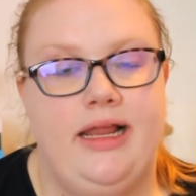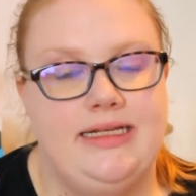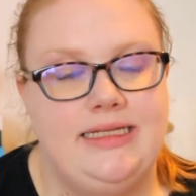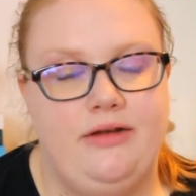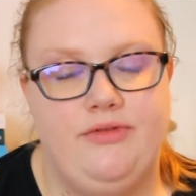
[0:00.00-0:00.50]
Like I
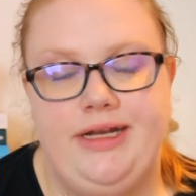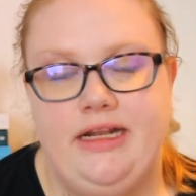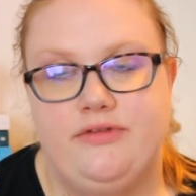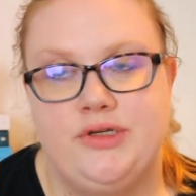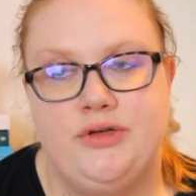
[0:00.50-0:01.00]
said, I really
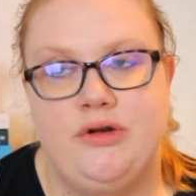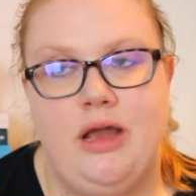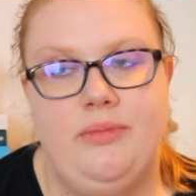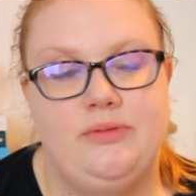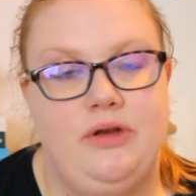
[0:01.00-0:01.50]
love true
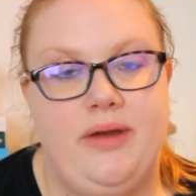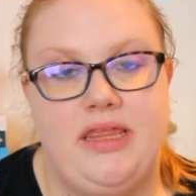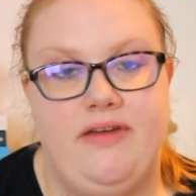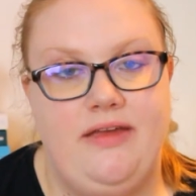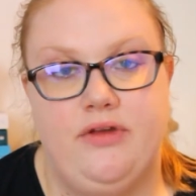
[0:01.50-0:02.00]
crime. It's one of my
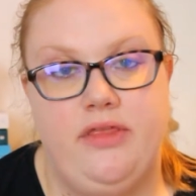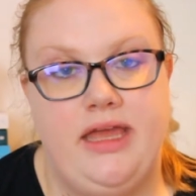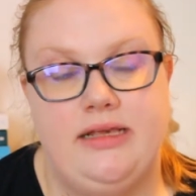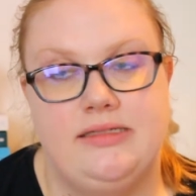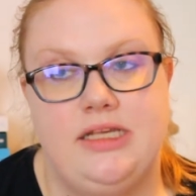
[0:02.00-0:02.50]
favourite
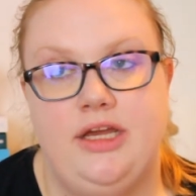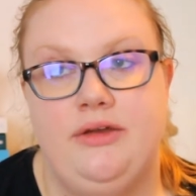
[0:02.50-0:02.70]
things, so